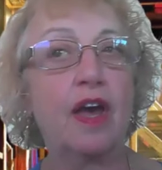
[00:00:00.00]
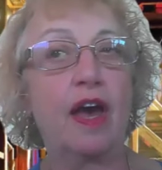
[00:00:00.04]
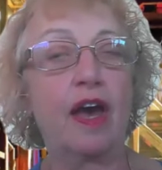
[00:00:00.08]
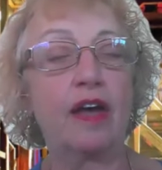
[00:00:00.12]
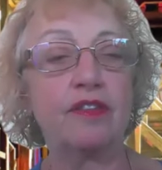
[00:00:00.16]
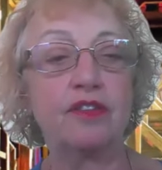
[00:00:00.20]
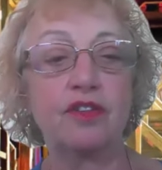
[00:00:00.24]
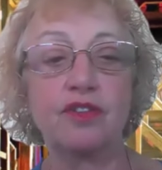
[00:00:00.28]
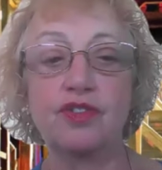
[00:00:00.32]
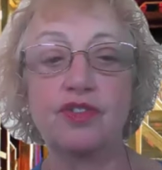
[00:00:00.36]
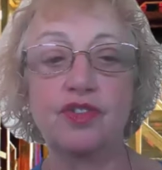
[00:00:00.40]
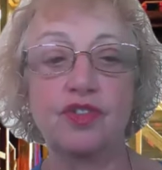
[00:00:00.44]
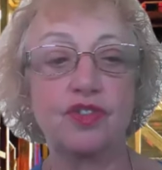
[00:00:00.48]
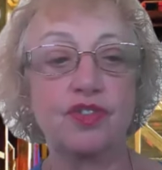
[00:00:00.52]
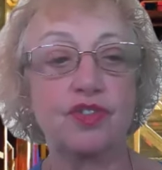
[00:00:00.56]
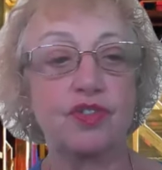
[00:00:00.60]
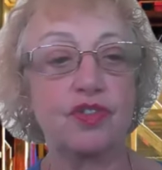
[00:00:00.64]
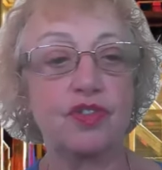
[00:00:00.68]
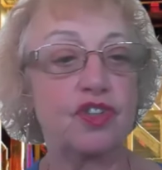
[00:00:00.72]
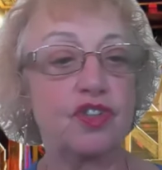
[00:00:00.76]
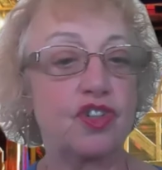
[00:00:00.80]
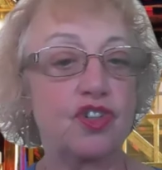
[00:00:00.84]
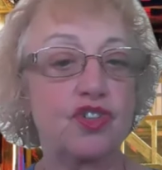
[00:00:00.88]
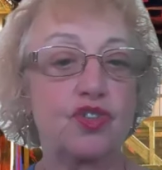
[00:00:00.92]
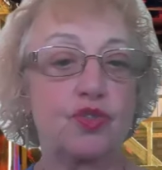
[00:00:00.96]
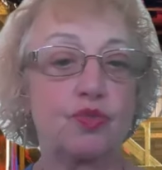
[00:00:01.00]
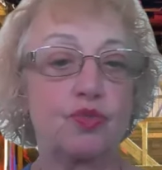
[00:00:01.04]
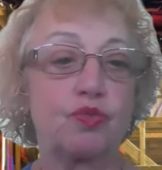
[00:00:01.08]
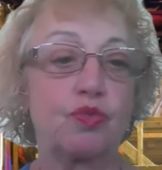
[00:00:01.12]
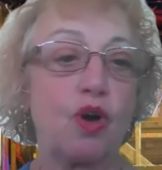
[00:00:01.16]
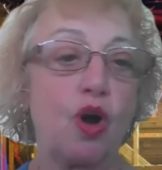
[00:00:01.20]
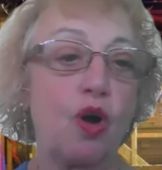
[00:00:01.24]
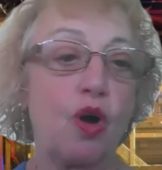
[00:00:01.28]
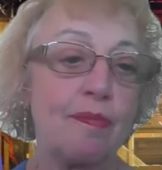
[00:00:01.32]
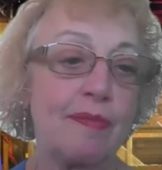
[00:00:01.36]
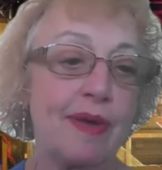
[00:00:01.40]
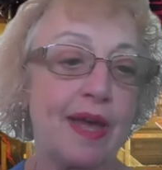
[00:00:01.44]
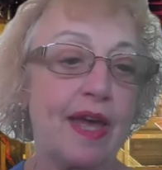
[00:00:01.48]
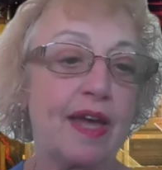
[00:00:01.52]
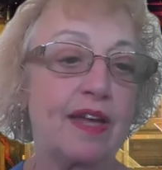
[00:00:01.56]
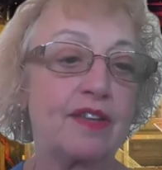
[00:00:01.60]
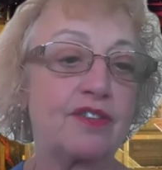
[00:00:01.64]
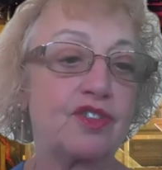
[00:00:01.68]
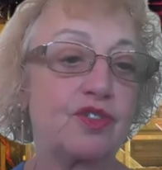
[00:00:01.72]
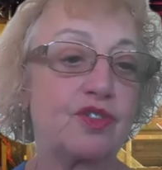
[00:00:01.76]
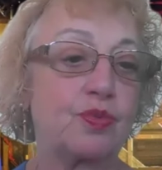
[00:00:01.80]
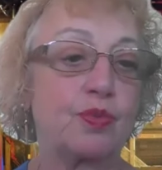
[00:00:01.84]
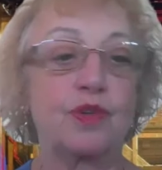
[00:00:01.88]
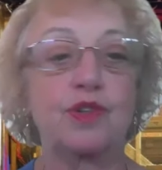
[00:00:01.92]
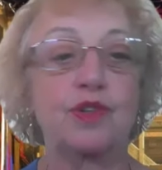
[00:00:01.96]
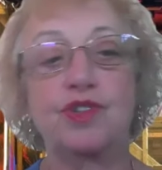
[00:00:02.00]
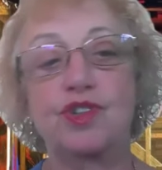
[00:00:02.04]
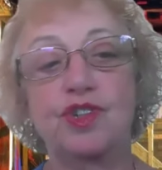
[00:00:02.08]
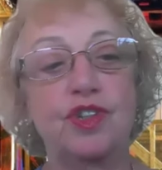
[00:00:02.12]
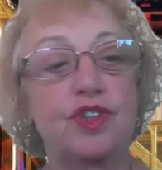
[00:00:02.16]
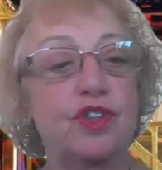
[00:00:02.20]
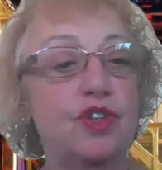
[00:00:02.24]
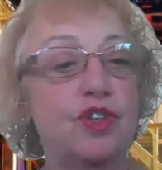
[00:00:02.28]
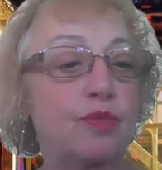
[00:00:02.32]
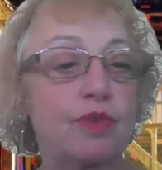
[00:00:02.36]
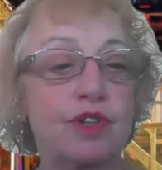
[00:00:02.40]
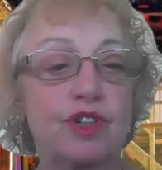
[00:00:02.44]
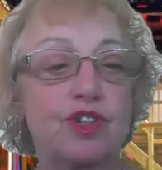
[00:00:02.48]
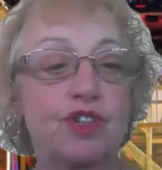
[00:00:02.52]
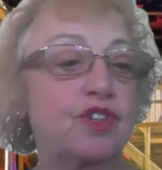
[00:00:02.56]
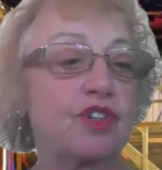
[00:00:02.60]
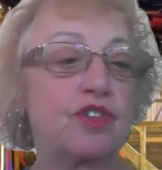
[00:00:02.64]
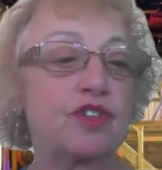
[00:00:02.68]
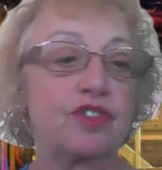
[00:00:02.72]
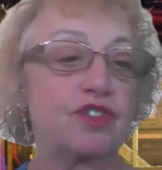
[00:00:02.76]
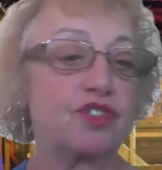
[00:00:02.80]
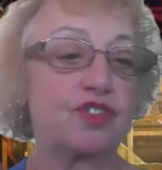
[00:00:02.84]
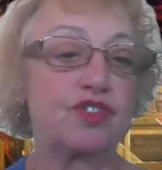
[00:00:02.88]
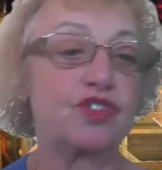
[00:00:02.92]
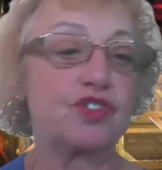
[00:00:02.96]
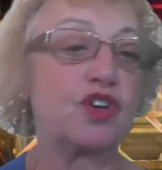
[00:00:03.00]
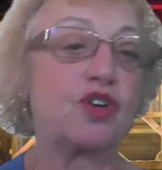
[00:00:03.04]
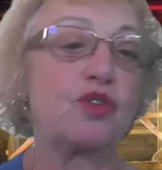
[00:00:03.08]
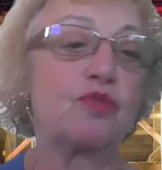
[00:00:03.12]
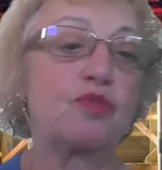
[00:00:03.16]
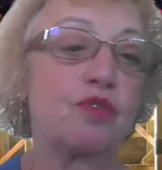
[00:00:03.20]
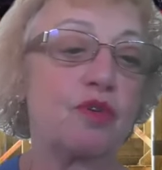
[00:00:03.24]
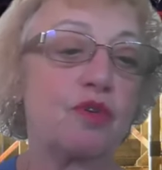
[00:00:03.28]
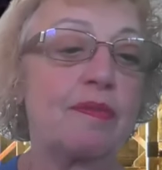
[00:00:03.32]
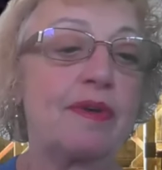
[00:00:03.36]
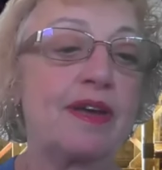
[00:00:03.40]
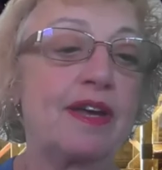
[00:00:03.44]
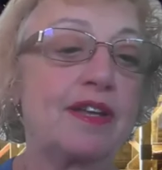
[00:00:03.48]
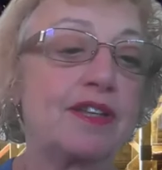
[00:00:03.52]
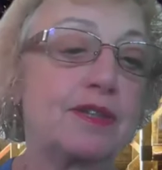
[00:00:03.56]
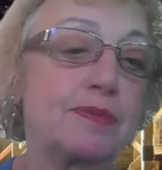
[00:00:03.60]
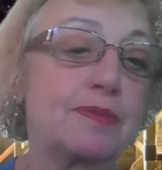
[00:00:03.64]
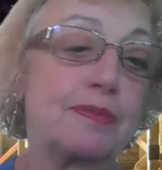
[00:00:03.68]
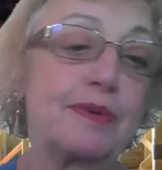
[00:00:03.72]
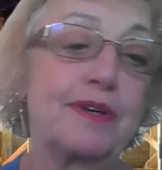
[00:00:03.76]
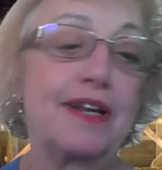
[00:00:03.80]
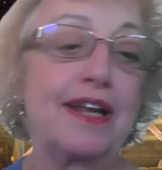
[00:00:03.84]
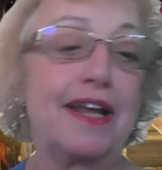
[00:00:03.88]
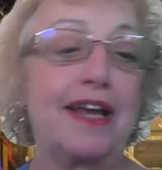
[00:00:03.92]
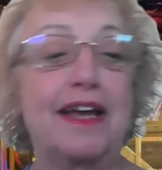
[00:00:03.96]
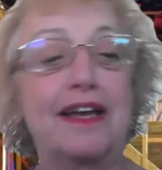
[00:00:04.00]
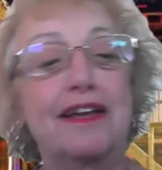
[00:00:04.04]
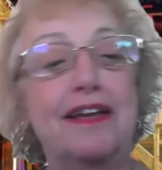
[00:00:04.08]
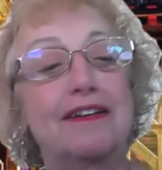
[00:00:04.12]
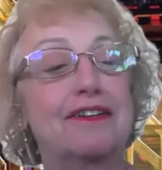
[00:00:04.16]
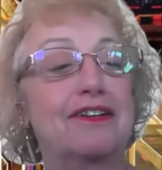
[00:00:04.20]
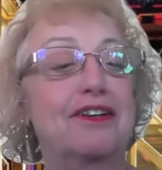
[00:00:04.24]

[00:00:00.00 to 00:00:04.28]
And there's a romance, which in the original there's no romance, but hey, I